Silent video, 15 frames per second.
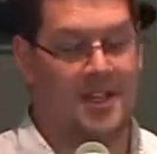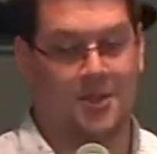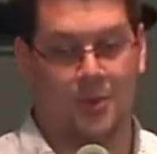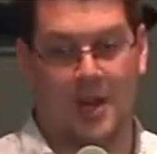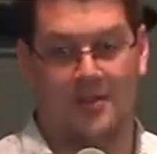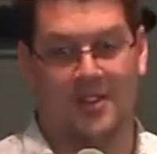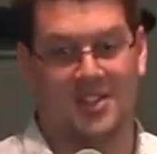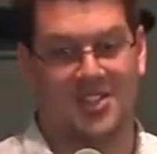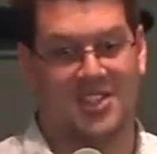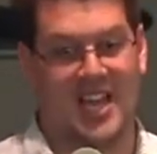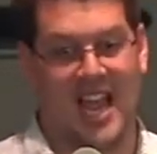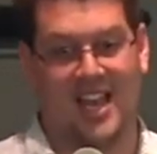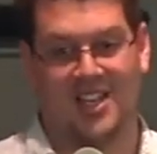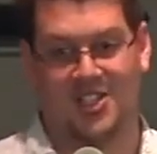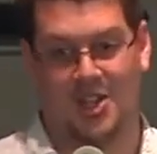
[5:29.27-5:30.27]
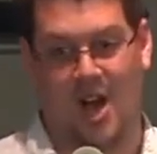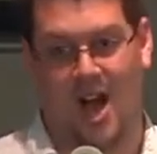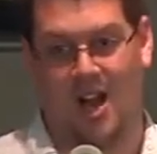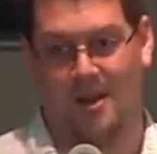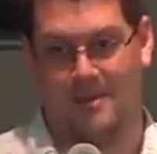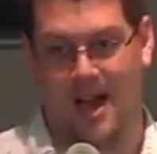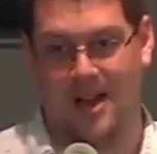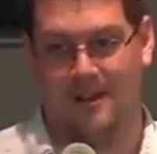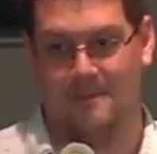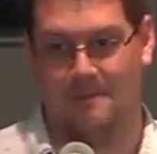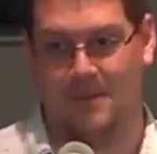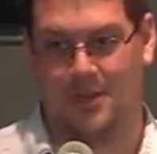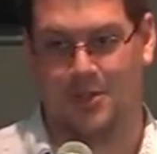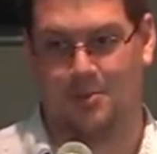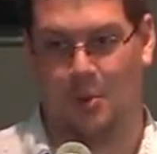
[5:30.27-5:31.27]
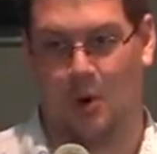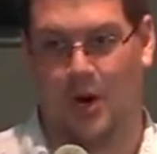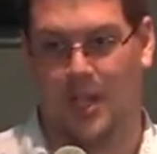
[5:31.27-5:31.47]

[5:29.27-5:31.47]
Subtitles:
We even sang a song about it this morning.